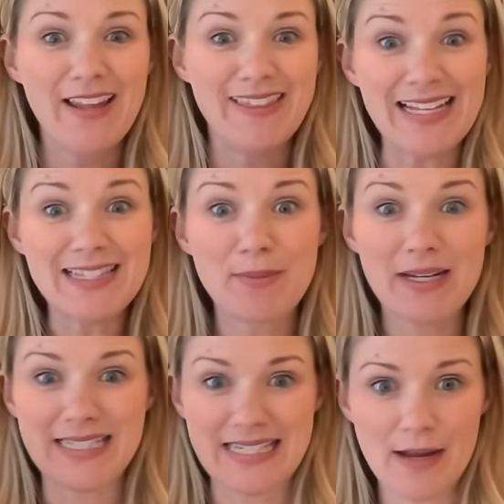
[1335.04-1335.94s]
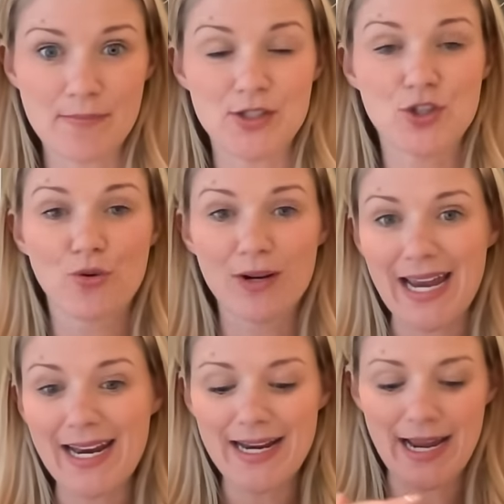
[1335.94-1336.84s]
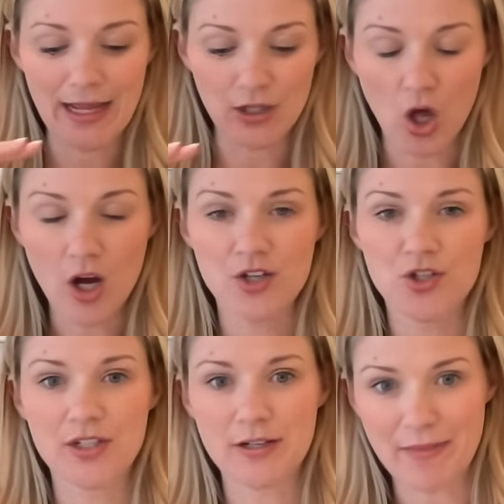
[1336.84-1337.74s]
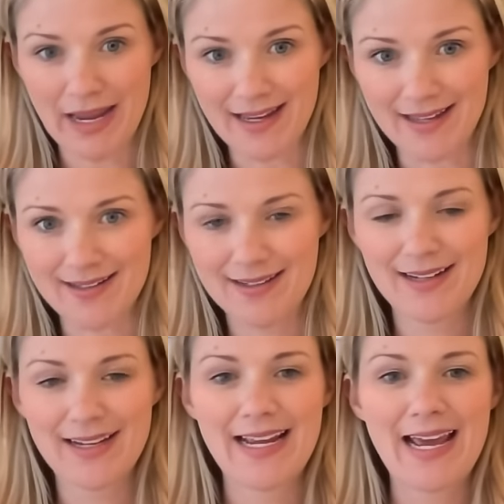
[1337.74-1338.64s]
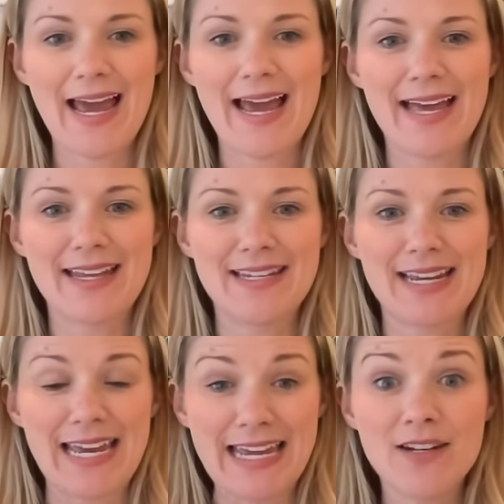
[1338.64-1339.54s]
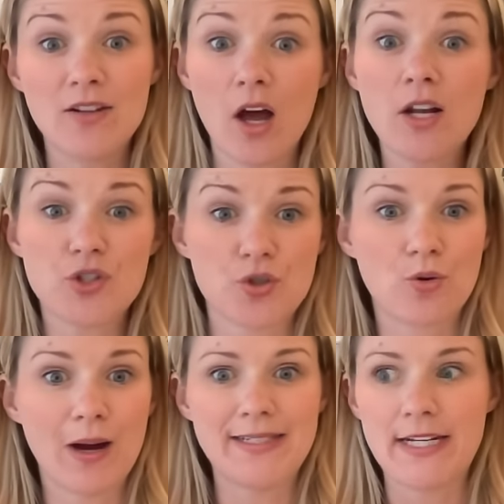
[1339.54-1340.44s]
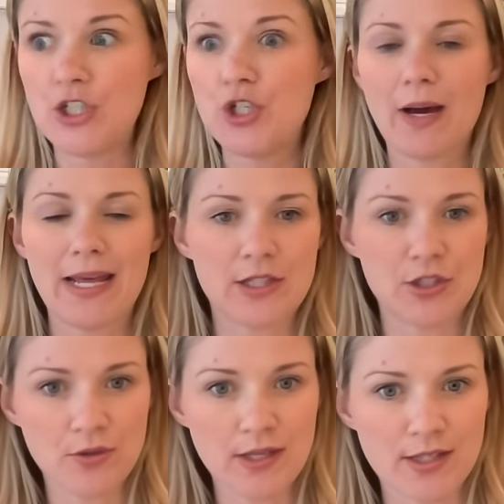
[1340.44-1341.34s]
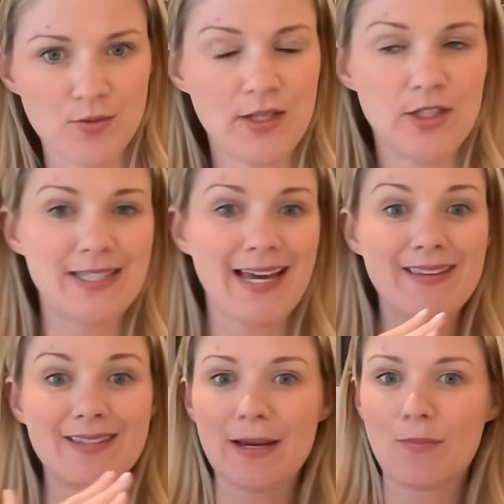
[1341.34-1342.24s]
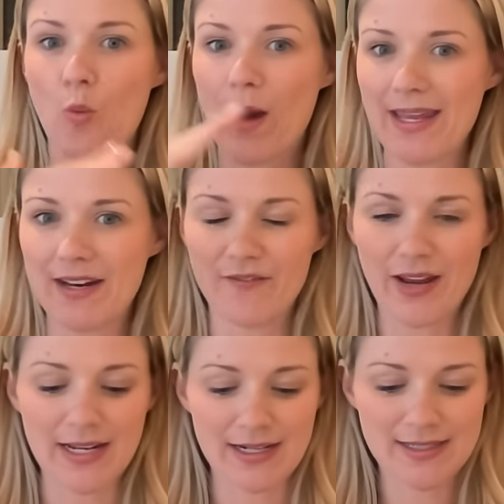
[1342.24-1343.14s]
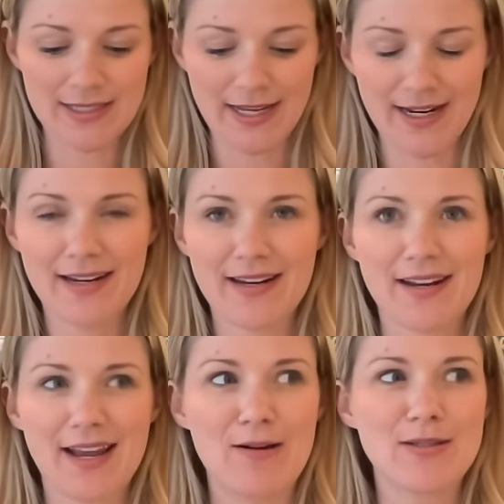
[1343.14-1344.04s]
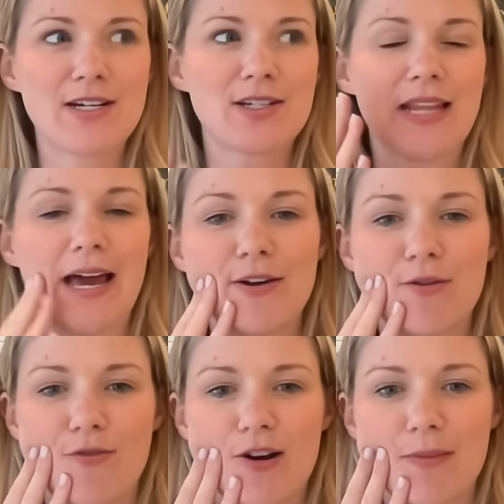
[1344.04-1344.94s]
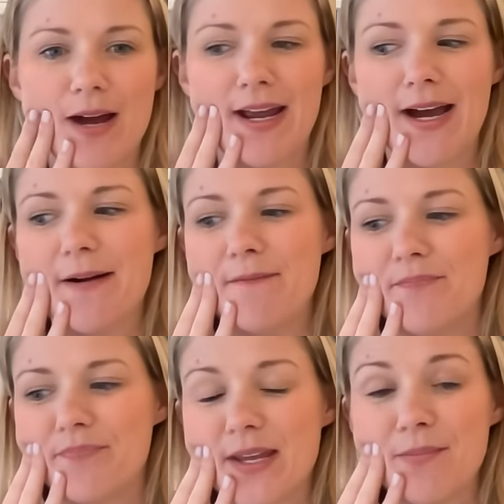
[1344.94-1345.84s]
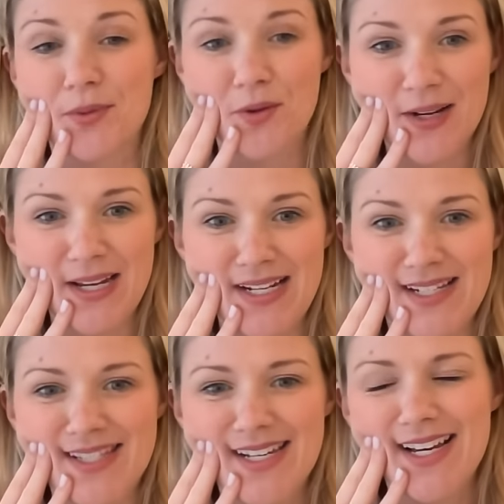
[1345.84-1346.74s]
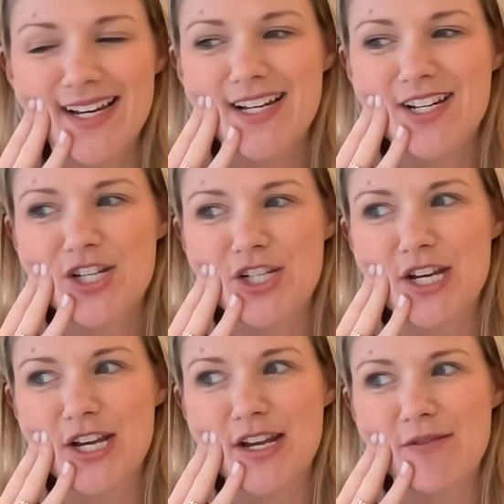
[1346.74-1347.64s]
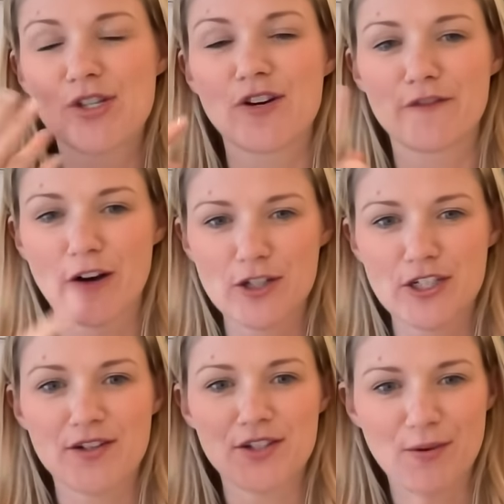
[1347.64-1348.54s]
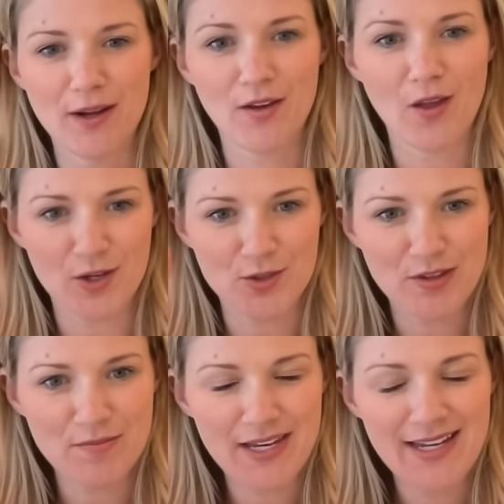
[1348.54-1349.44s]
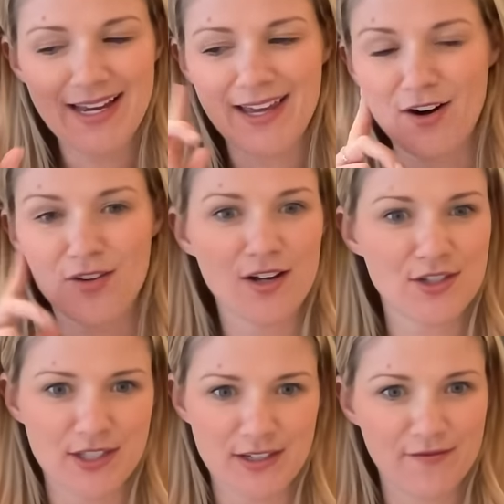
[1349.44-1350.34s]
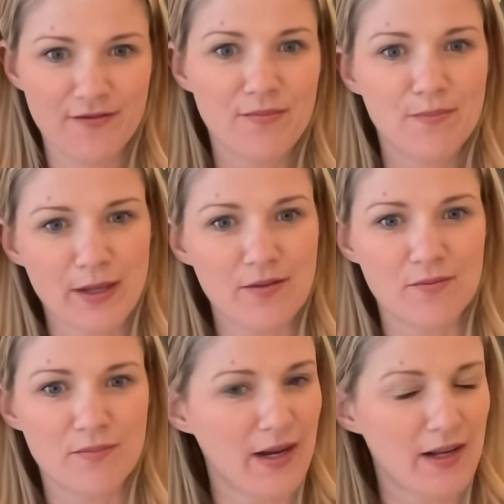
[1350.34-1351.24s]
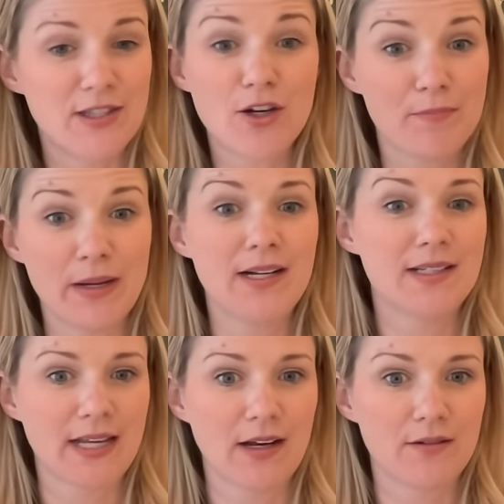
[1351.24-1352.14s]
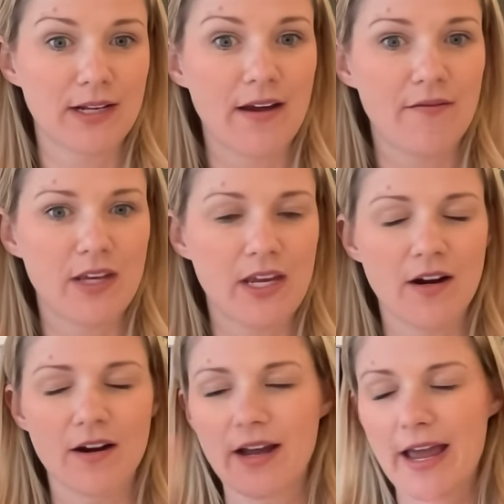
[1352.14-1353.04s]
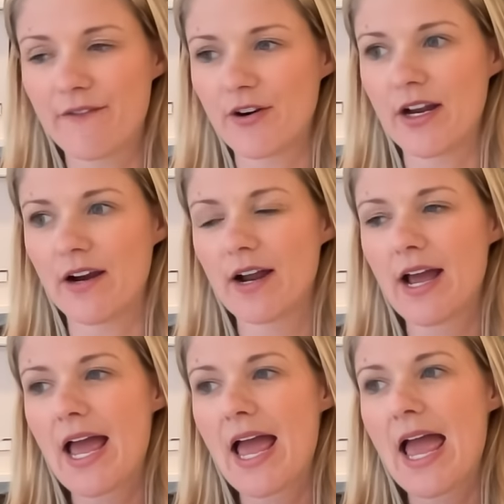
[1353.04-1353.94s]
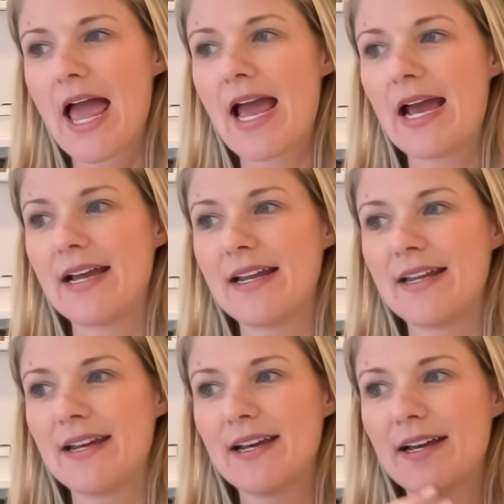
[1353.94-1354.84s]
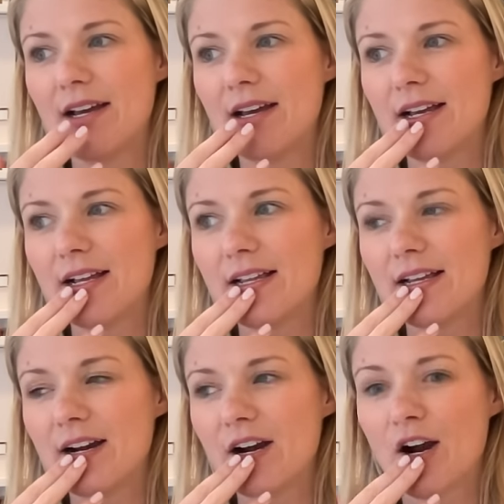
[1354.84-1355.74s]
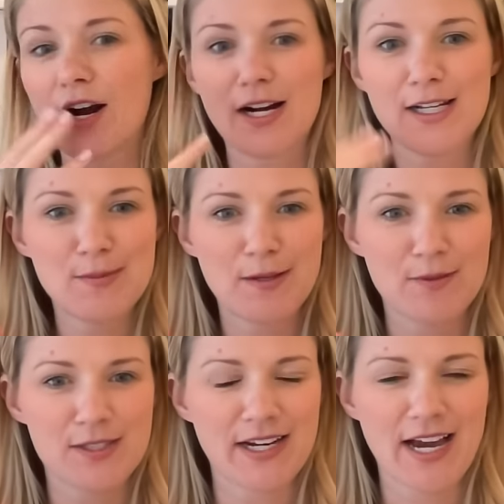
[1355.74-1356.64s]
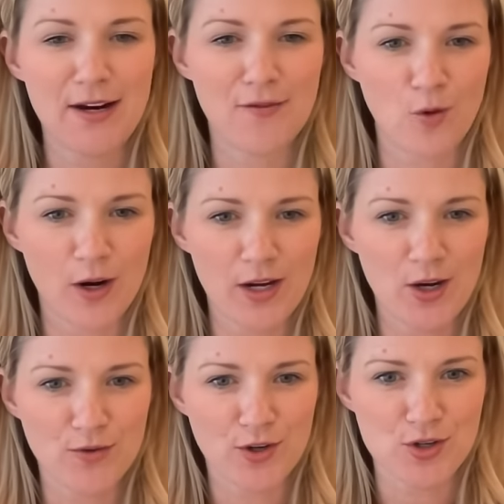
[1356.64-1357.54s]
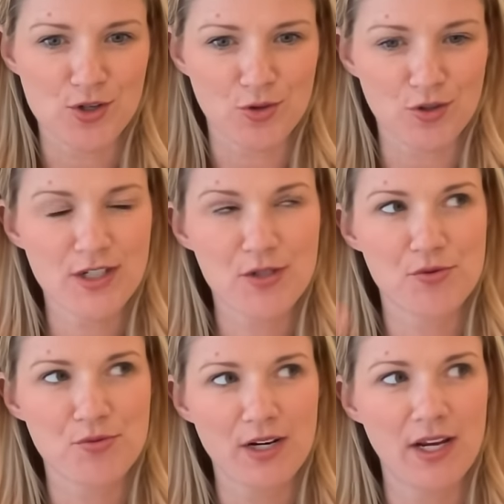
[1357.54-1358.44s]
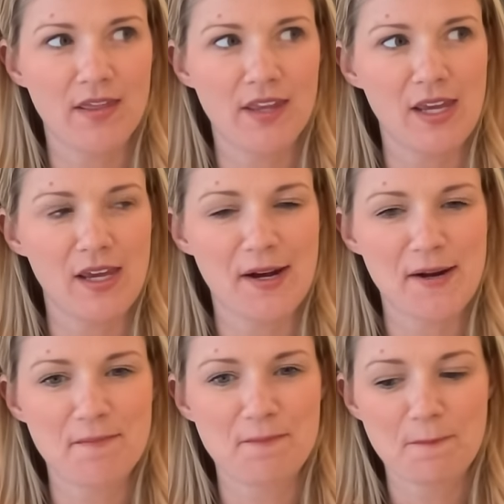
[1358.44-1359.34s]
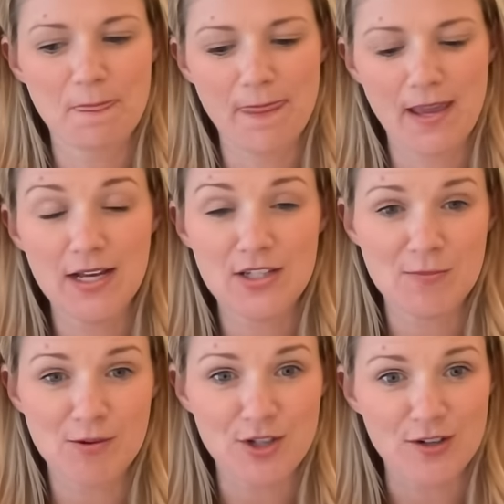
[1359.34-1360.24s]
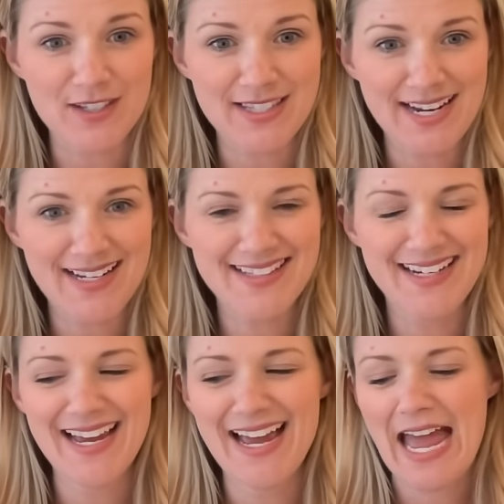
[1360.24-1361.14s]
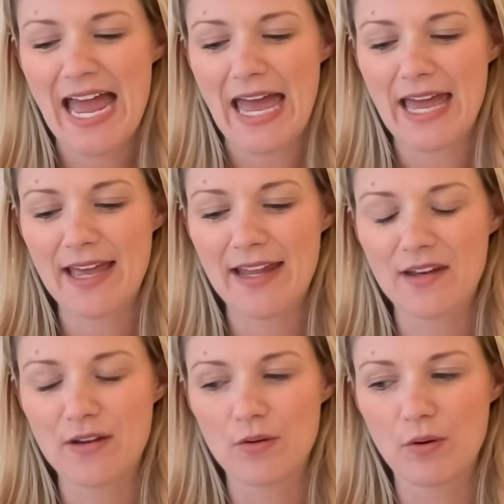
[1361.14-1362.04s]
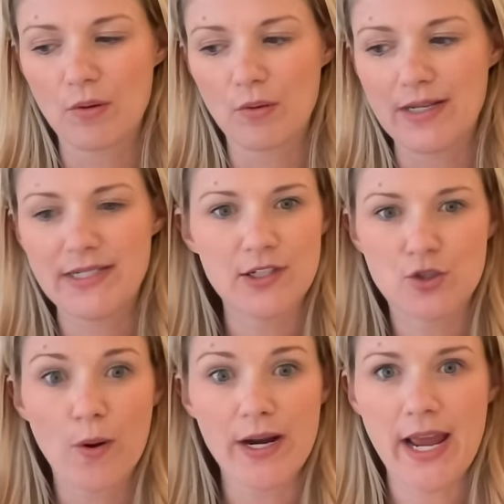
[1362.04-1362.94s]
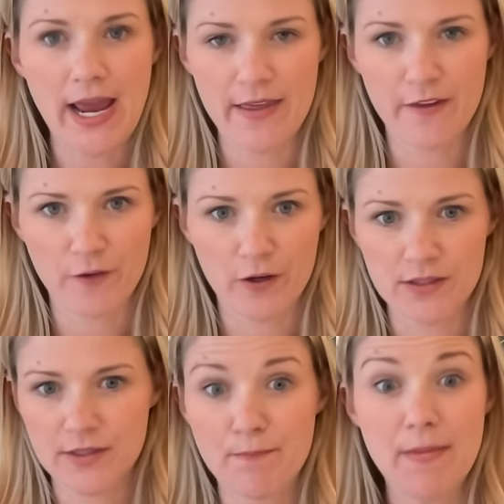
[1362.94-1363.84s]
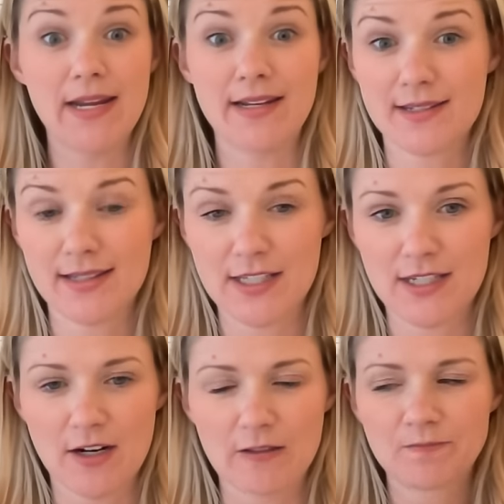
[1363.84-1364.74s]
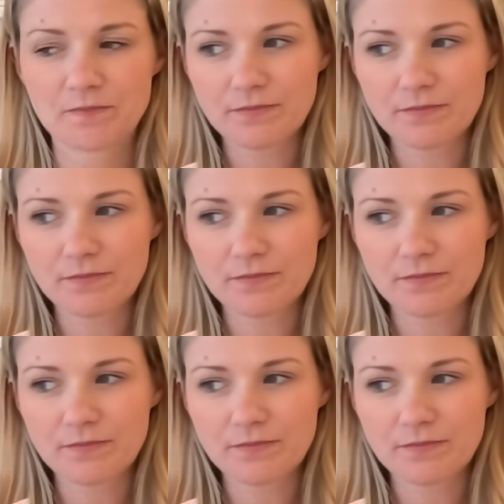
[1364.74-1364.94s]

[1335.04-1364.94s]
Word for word: that's a big step, is creating launch demand. And in Launch School, I teach you how to do this. We set this up way in advance. And I was actually laughing with one of my um, employees. She, it was her first year doing a launch with me, and our launches have been like, it's our biggest sale day of the year, every year. And her husband was like kind of working over her shoulder, because she was running the um, customer service desk. And we did twenty K in the first minute this year.